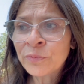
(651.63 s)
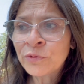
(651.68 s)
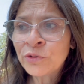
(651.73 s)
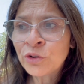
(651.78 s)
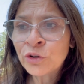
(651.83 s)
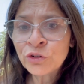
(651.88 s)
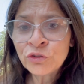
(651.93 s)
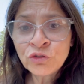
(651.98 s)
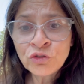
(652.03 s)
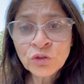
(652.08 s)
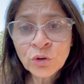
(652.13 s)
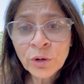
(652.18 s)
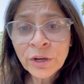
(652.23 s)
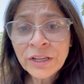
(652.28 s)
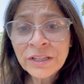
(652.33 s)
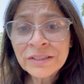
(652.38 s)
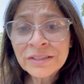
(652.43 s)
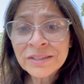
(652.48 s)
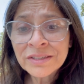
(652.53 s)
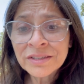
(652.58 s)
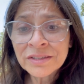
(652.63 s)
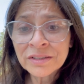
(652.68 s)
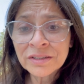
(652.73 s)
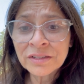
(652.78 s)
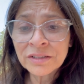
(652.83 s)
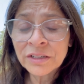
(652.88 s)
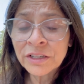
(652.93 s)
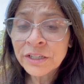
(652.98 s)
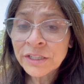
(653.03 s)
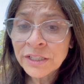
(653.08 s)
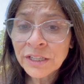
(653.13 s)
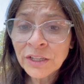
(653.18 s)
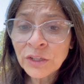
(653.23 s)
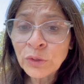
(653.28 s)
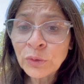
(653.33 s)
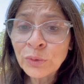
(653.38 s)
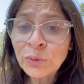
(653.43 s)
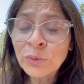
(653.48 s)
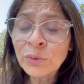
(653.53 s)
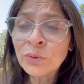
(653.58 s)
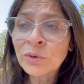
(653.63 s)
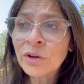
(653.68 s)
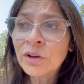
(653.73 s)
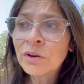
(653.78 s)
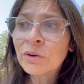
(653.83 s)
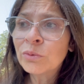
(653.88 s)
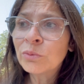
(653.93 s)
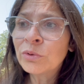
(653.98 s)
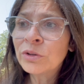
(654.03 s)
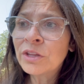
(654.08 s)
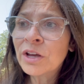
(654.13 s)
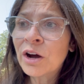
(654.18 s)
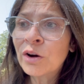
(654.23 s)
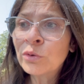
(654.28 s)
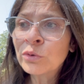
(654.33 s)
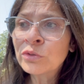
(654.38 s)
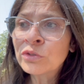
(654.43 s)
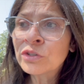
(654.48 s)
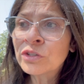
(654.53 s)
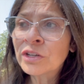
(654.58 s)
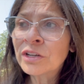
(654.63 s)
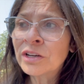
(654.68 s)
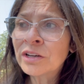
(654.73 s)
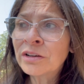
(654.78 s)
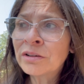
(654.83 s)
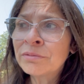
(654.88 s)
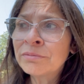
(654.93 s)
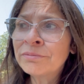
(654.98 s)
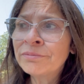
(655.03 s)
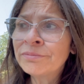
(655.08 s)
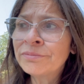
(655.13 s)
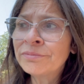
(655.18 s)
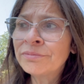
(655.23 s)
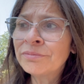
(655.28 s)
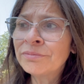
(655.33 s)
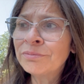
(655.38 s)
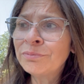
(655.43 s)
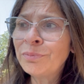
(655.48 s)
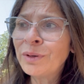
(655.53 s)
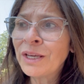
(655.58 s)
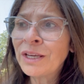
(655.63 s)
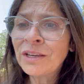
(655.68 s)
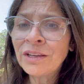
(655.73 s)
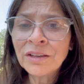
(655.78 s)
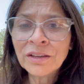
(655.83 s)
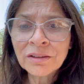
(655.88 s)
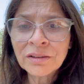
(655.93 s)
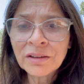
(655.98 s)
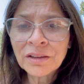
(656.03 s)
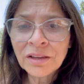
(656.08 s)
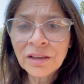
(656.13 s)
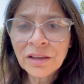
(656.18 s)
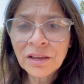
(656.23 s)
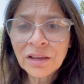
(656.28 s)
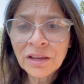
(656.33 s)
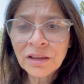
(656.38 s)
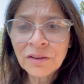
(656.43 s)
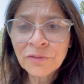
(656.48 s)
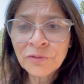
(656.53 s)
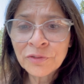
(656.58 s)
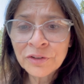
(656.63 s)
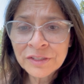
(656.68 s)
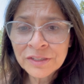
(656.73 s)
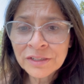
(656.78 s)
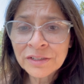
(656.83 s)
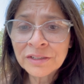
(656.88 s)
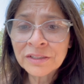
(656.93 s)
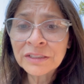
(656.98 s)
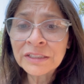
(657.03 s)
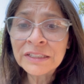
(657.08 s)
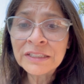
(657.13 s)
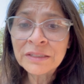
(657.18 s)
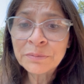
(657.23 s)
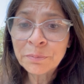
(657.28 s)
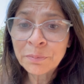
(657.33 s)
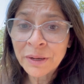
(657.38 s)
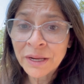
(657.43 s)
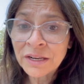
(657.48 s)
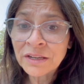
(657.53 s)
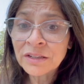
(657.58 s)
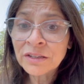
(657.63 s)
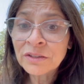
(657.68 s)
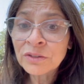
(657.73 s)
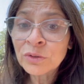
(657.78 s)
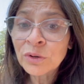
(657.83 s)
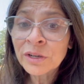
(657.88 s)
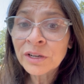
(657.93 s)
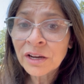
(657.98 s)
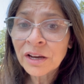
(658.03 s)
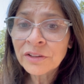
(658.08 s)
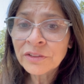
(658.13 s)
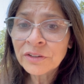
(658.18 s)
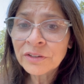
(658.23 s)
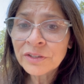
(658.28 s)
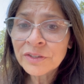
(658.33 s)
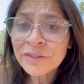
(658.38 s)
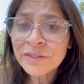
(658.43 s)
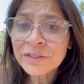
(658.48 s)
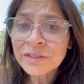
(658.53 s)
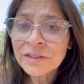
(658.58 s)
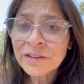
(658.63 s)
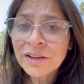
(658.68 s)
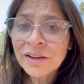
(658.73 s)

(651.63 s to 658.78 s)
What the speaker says: your joints hurting you, without being physically dependent on others,